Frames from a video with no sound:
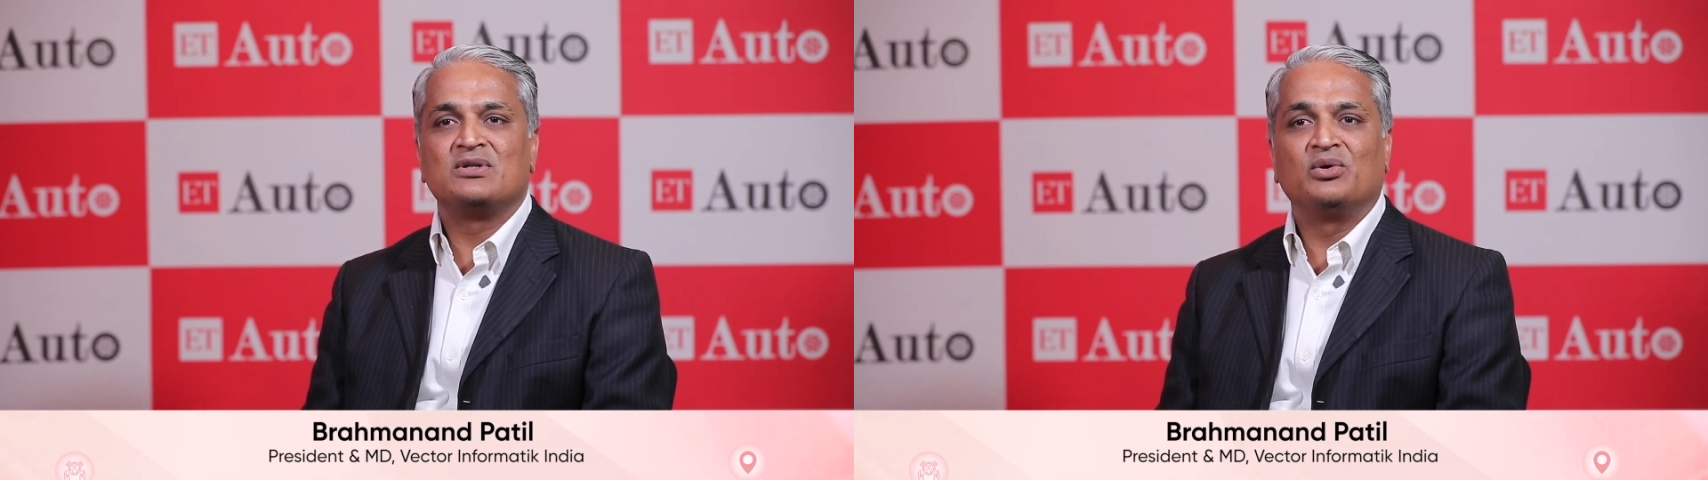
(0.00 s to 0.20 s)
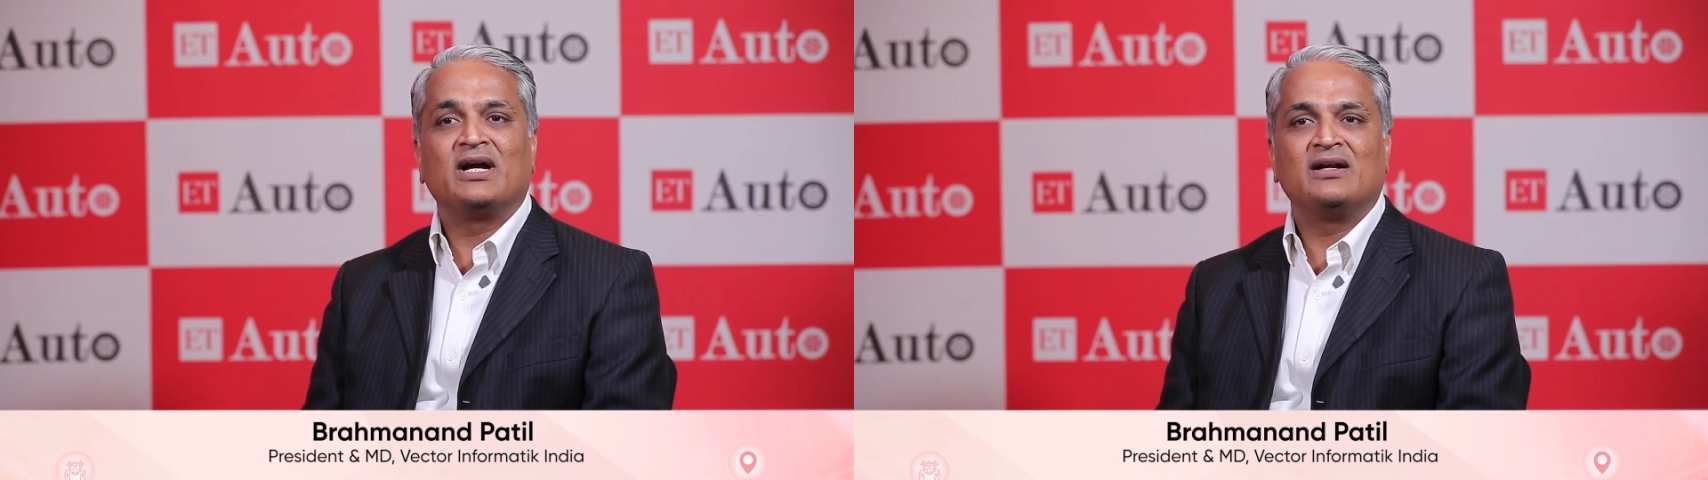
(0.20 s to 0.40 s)

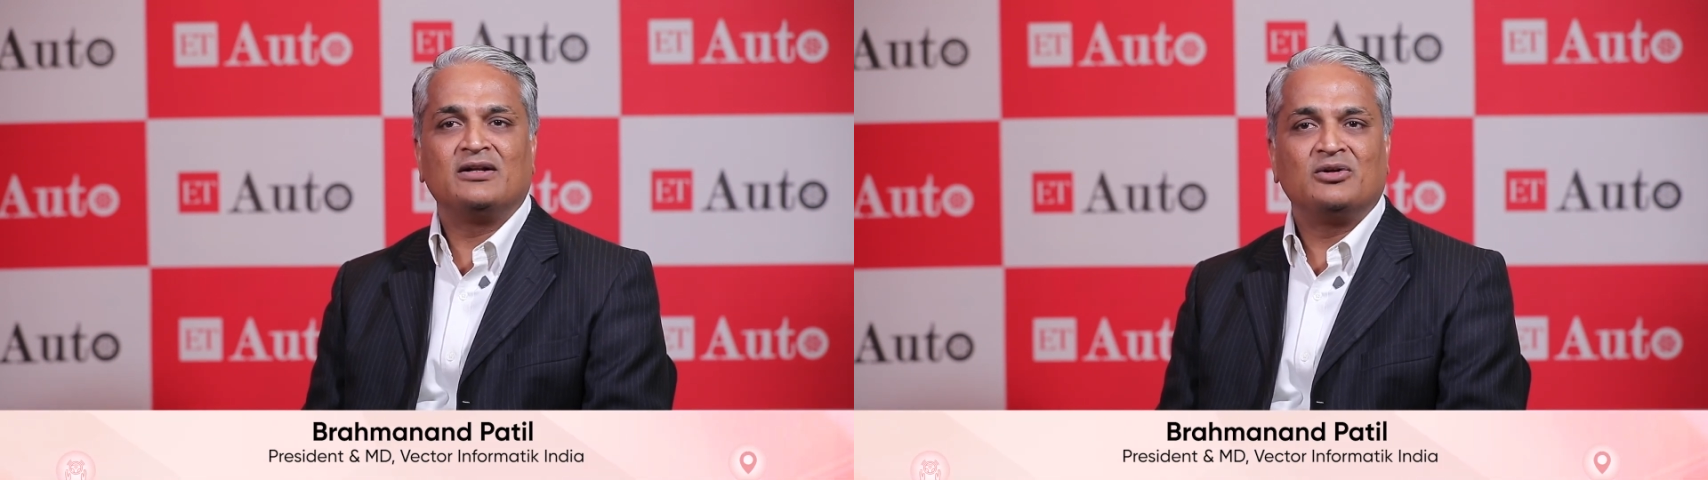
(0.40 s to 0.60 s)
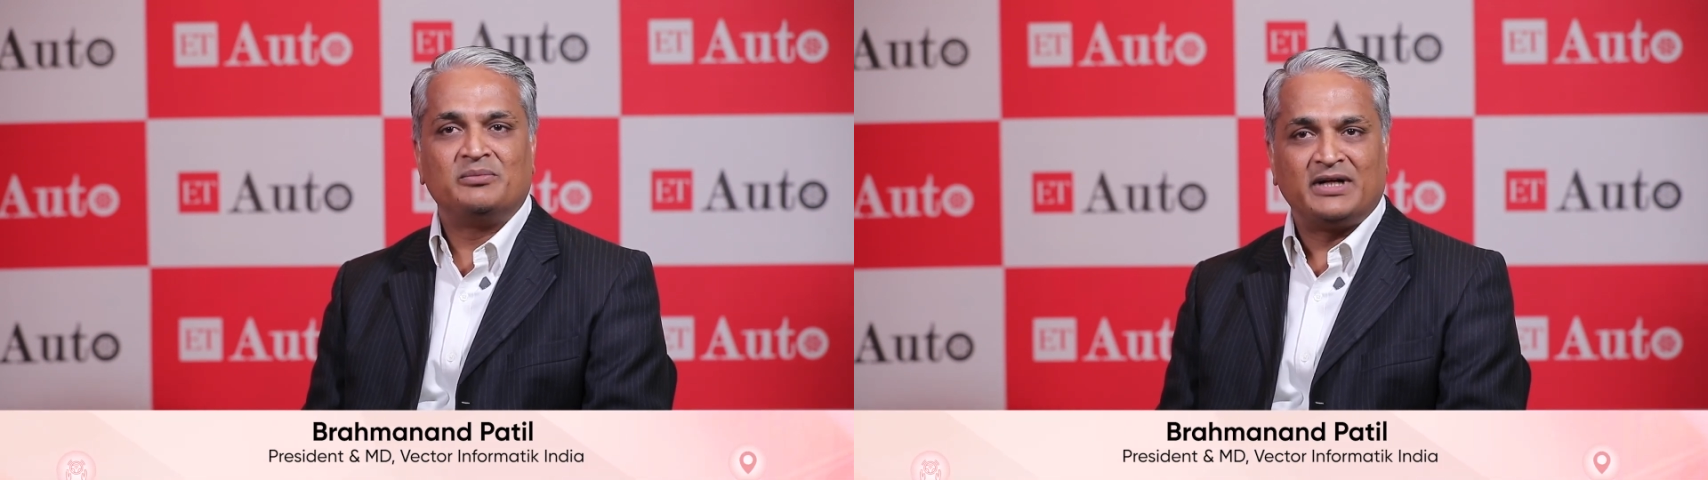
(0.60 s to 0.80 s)
look at
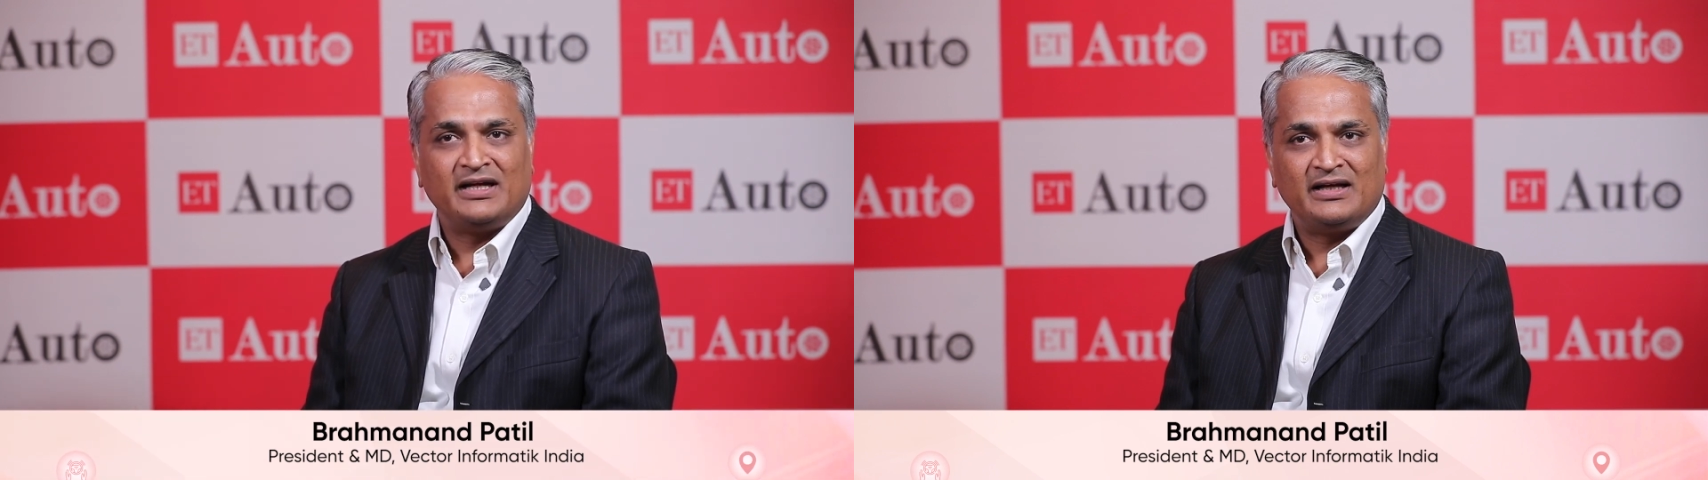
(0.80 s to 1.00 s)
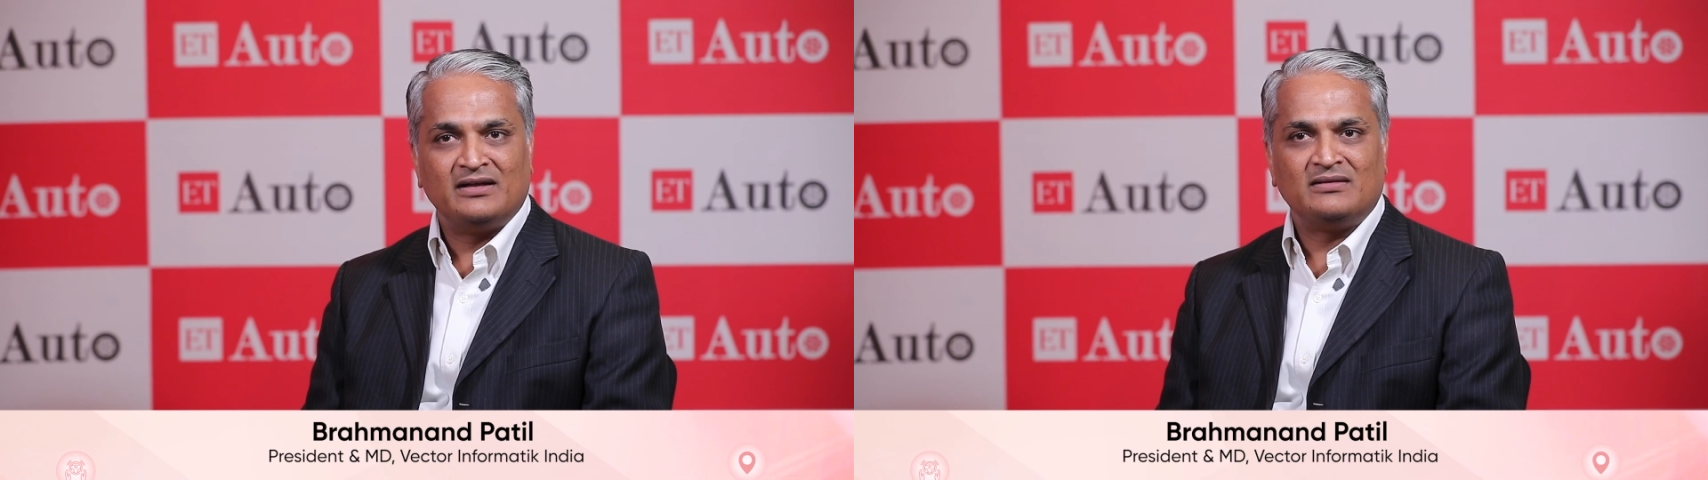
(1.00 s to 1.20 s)

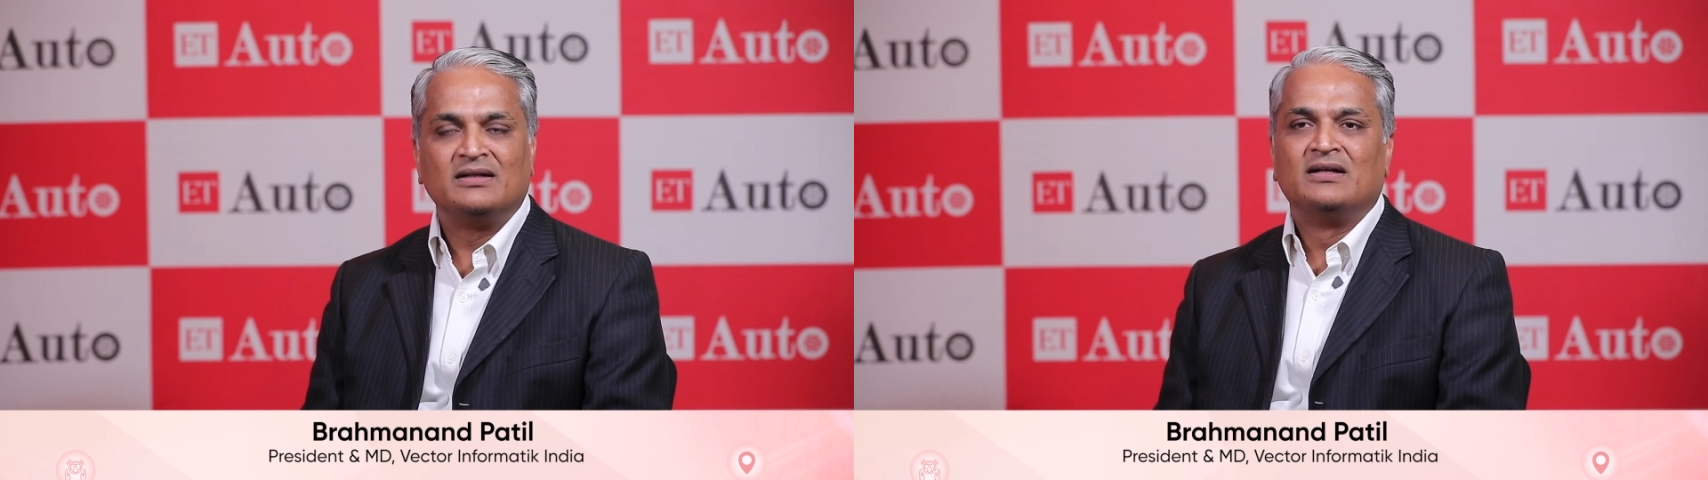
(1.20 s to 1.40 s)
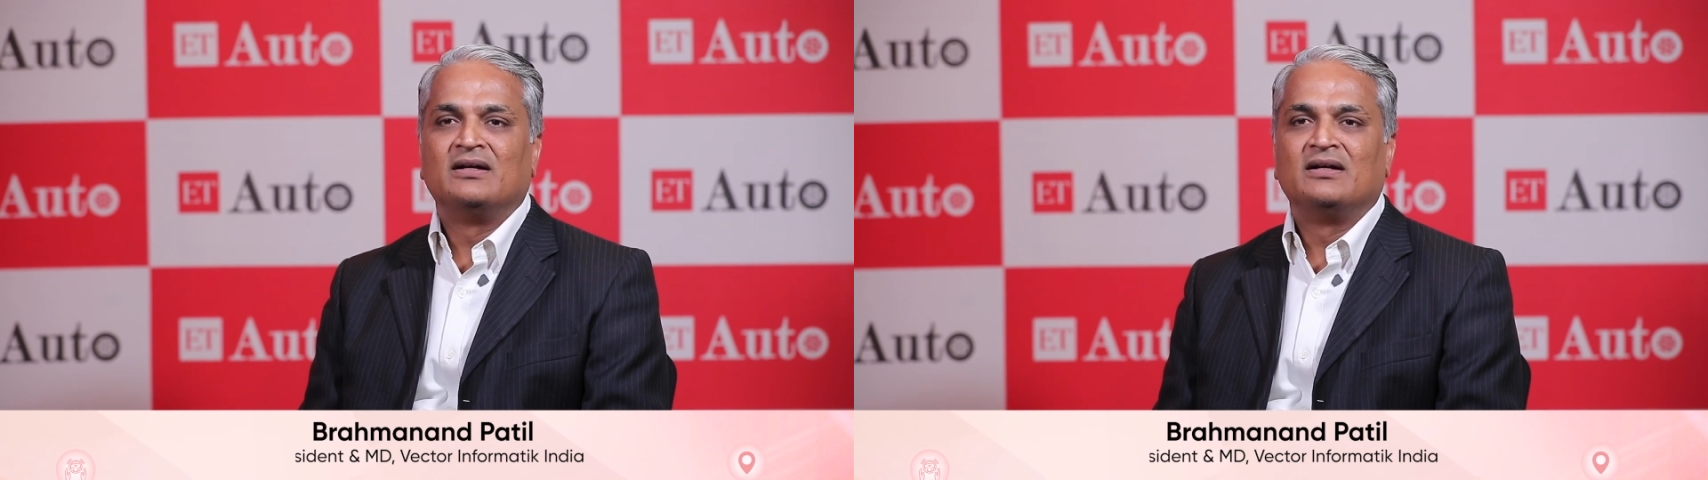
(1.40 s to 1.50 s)
bringing in